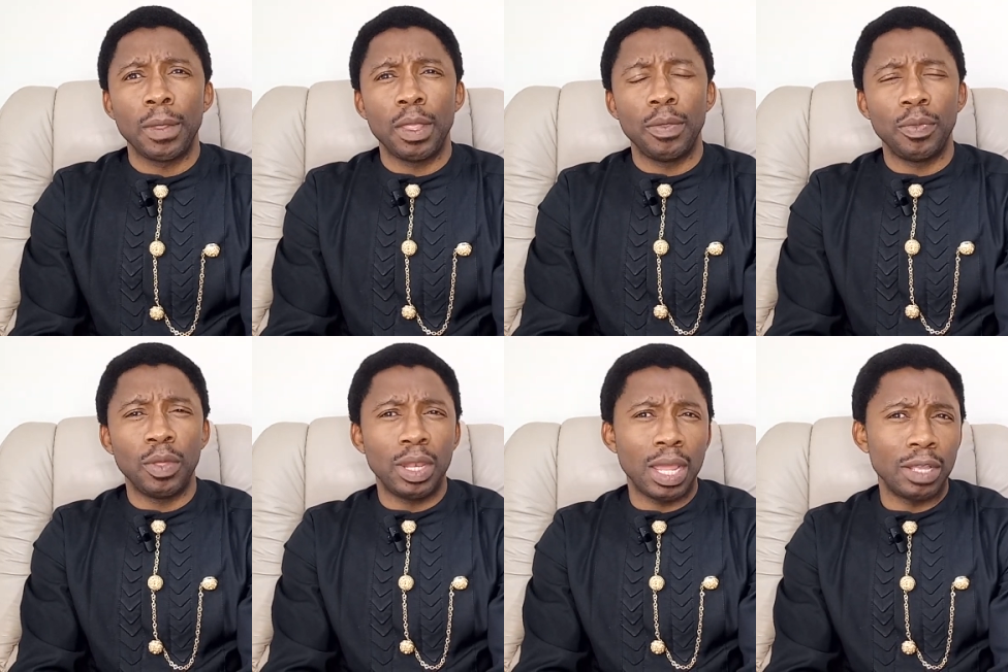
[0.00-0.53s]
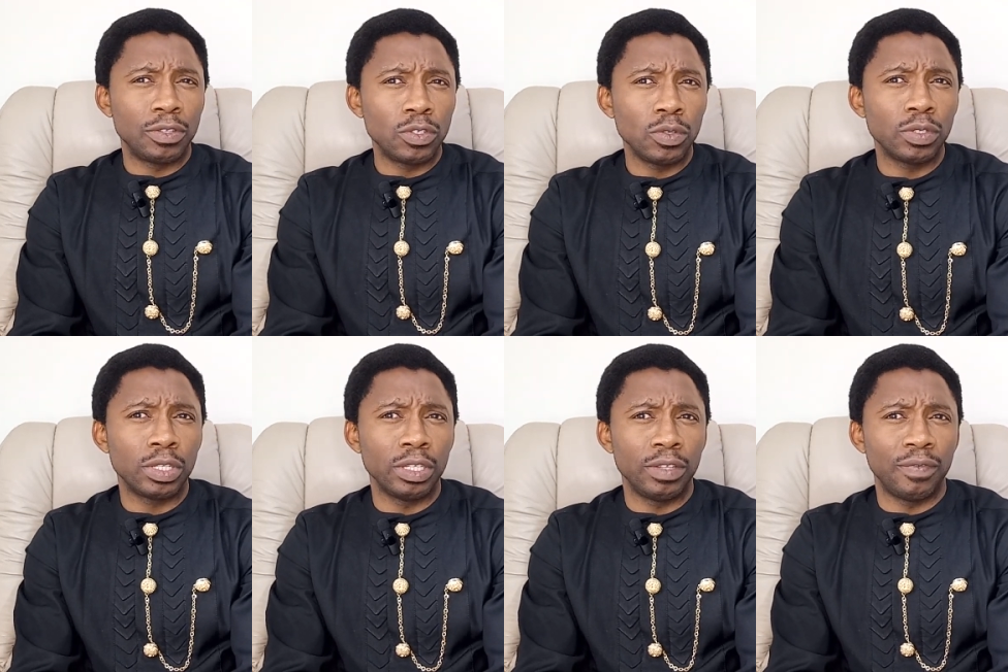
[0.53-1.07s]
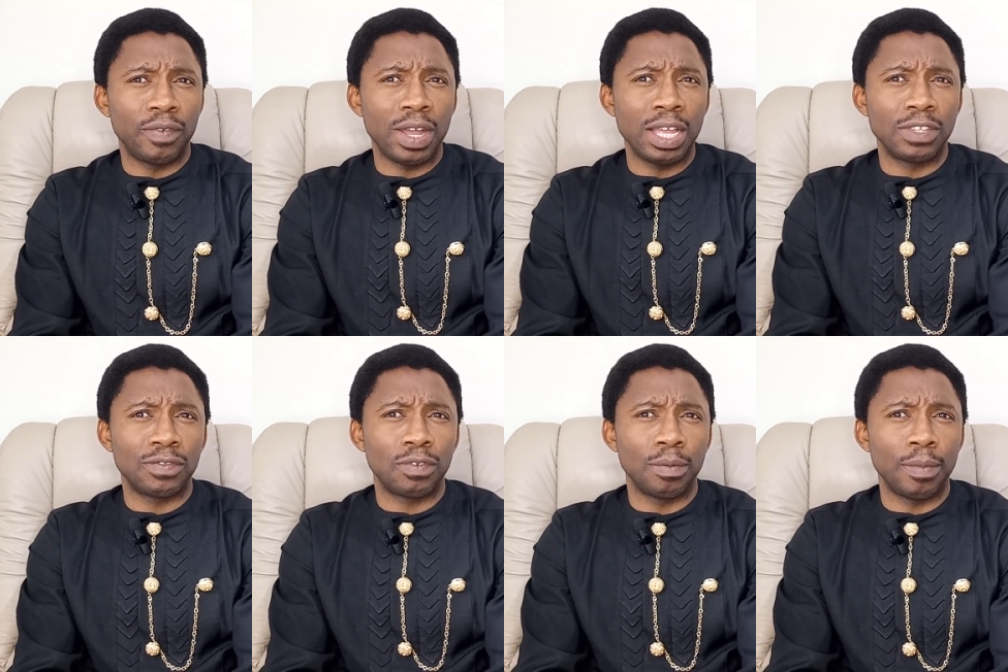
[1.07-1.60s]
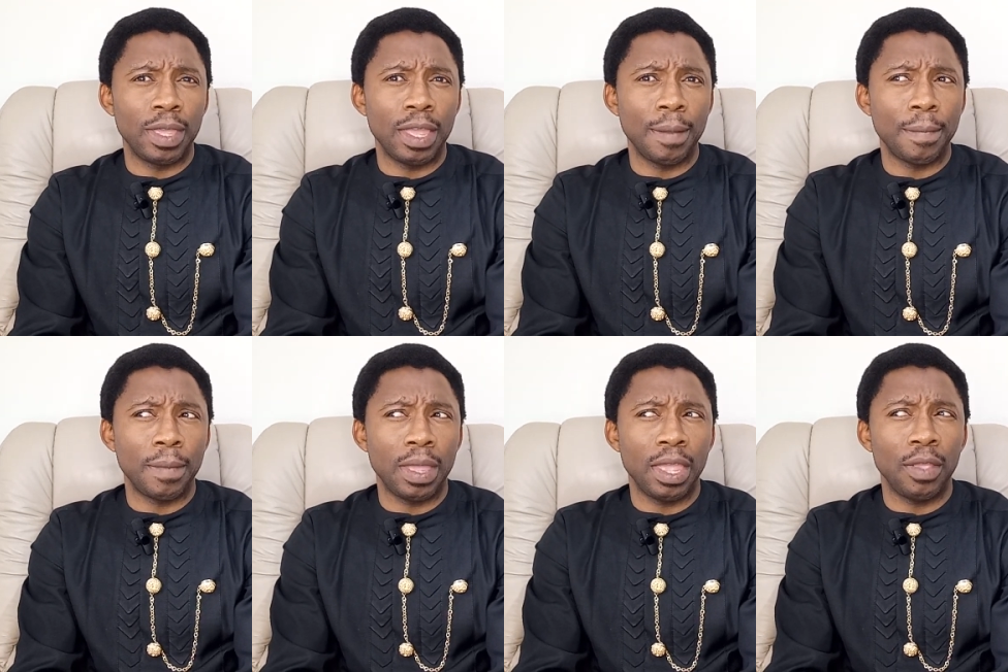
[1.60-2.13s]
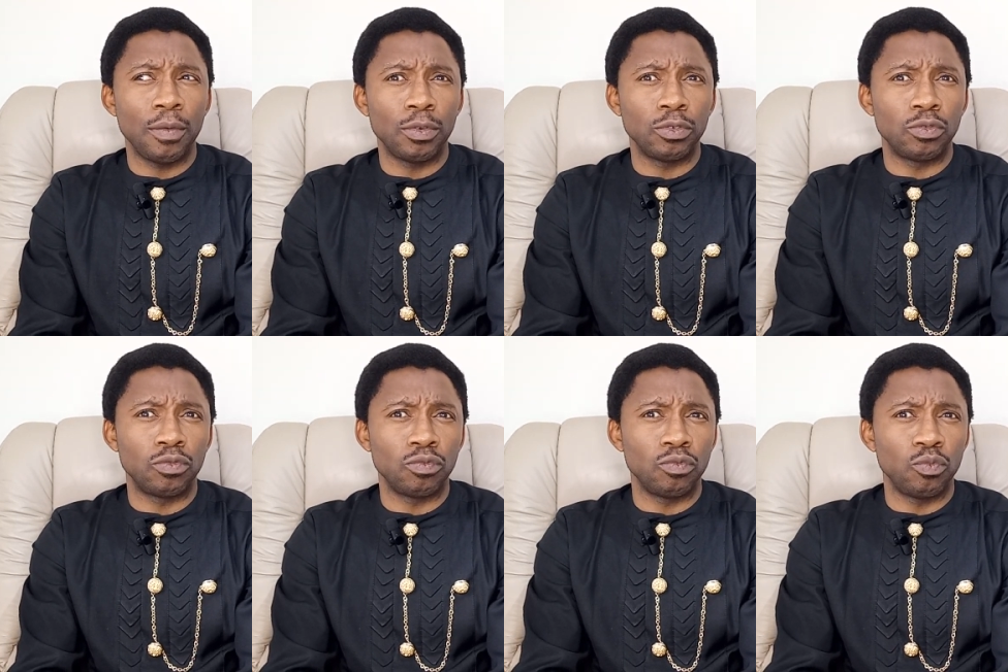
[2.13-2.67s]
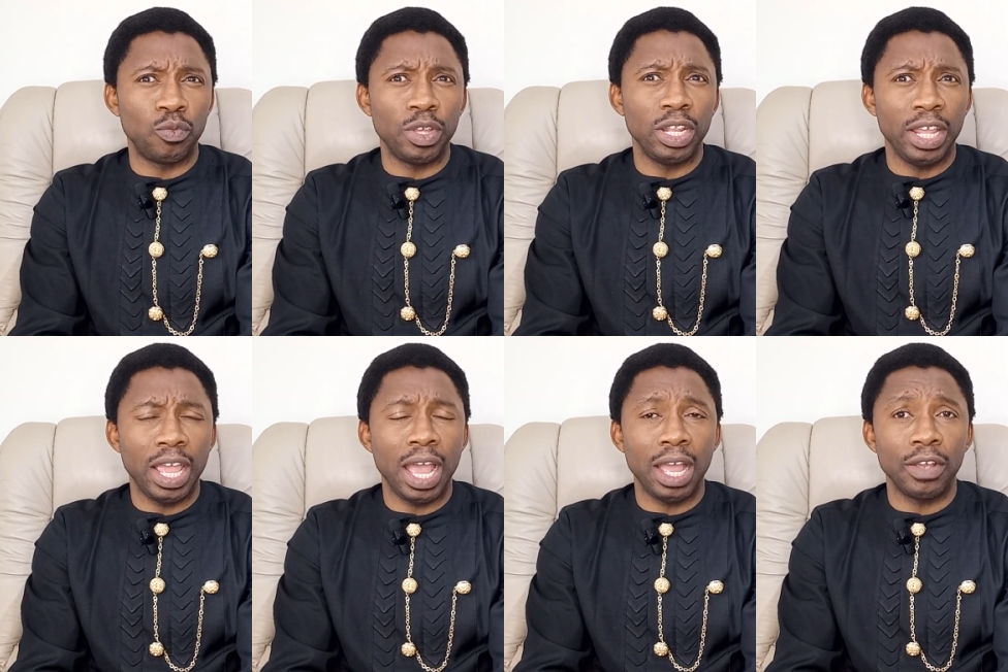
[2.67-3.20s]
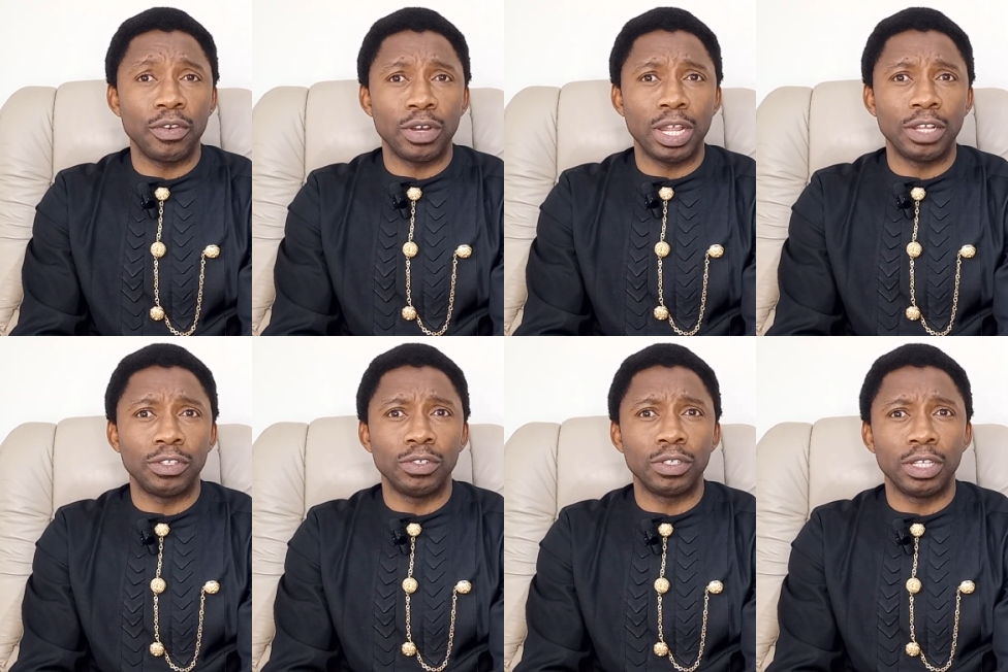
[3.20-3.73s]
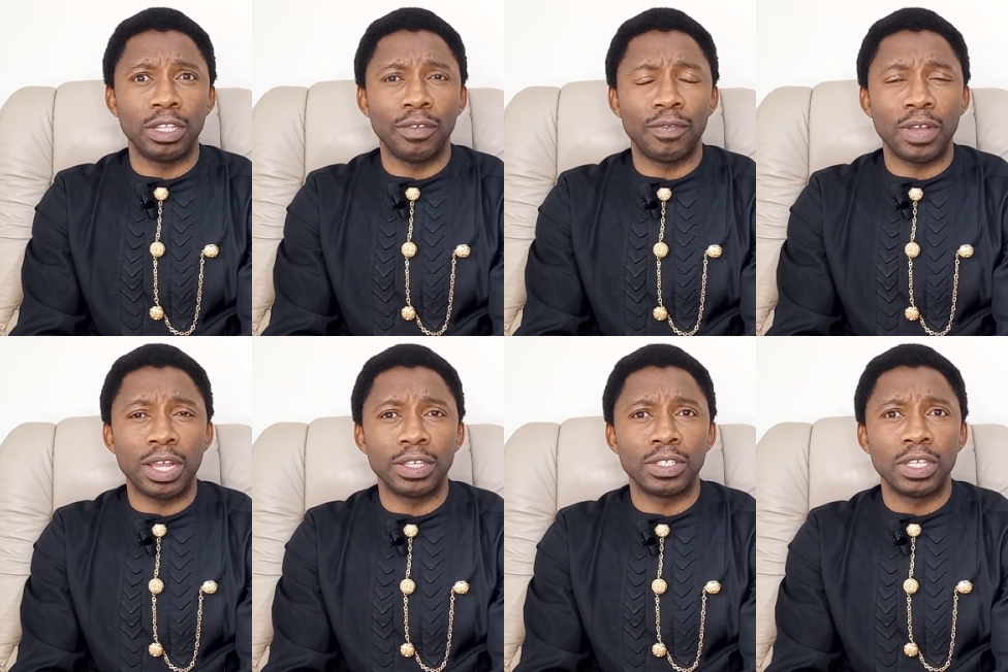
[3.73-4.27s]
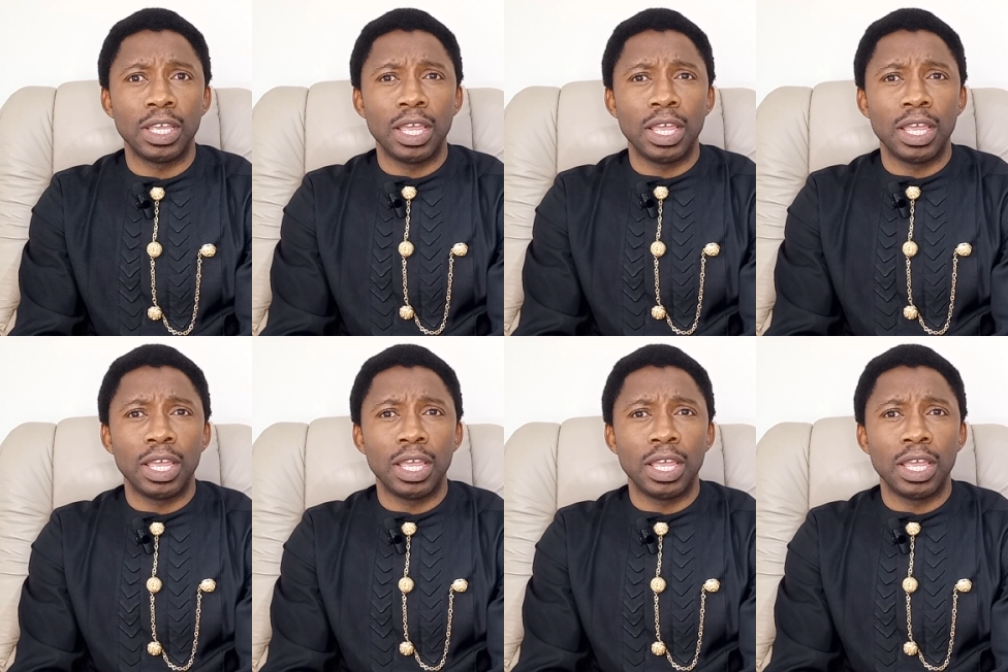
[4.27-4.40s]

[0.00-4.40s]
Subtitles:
And then I took the device from him. He was really angry. I took the device.